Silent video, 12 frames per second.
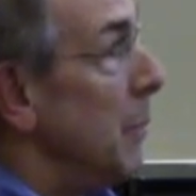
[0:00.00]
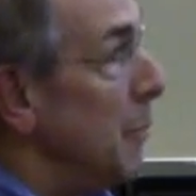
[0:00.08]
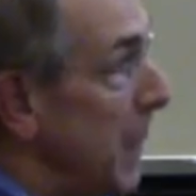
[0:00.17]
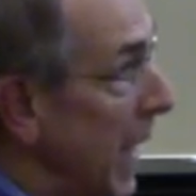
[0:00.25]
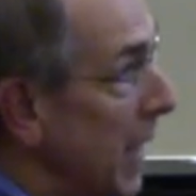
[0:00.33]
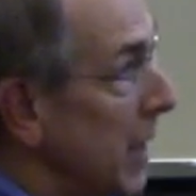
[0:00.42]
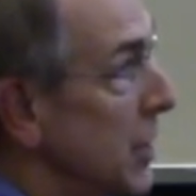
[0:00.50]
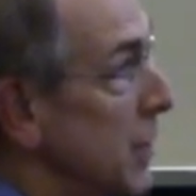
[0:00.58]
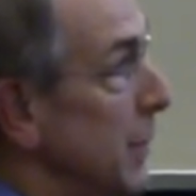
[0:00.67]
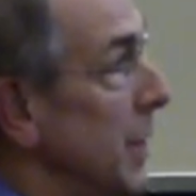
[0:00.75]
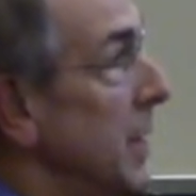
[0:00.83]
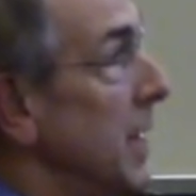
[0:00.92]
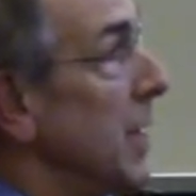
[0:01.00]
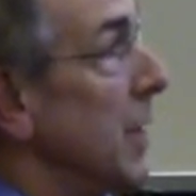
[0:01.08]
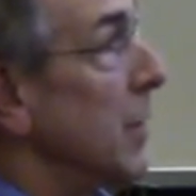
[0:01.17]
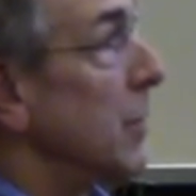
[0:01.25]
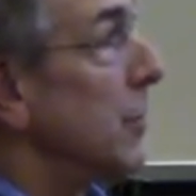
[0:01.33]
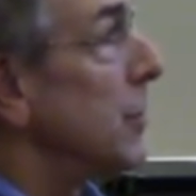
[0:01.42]
management, it
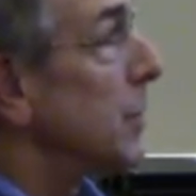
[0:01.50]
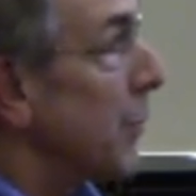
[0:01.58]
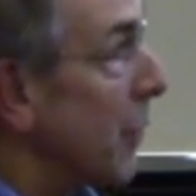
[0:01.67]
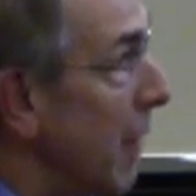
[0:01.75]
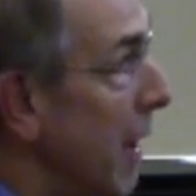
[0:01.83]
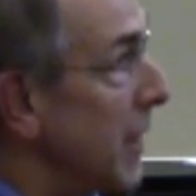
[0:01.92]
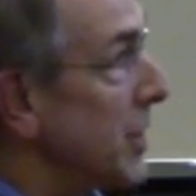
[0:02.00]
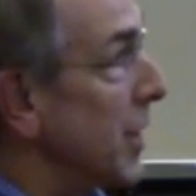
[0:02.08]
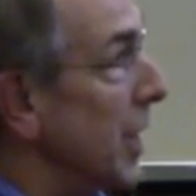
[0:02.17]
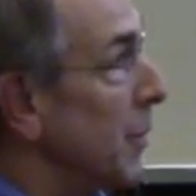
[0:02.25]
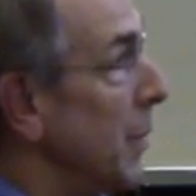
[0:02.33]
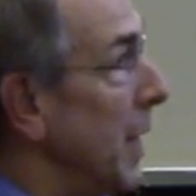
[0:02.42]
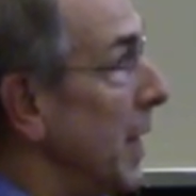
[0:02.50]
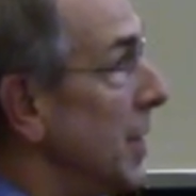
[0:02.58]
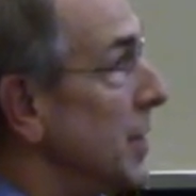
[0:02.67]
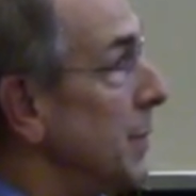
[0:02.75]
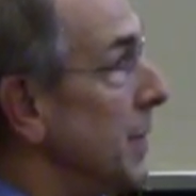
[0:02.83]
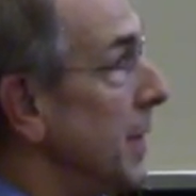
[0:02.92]
includes project
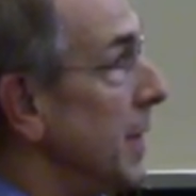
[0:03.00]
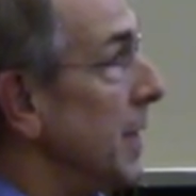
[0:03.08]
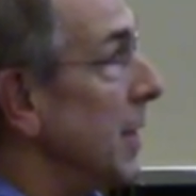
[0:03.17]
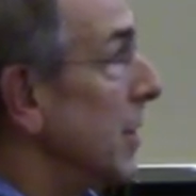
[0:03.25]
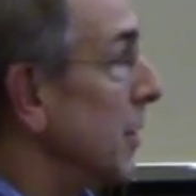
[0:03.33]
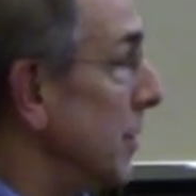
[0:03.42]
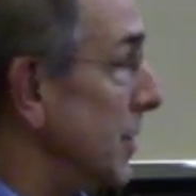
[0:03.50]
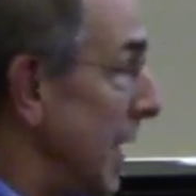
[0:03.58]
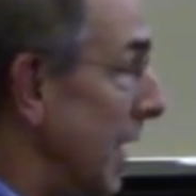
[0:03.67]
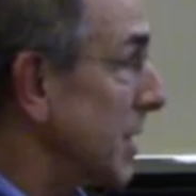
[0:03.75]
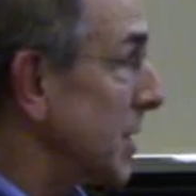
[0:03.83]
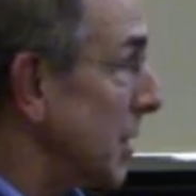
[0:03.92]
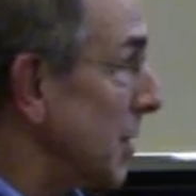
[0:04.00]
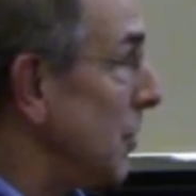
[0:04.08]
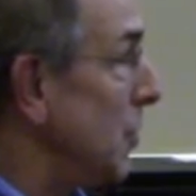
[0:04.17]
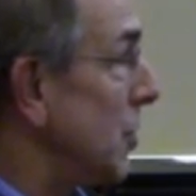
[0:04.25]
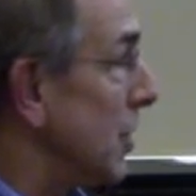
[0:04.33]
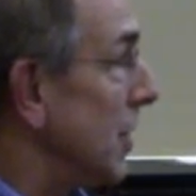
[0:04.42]
management, it includes
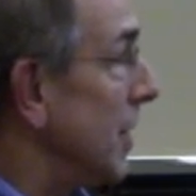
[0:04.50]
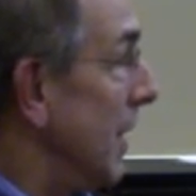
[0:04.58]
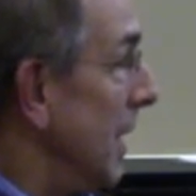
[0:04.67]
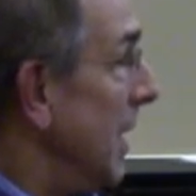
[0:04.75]
execution,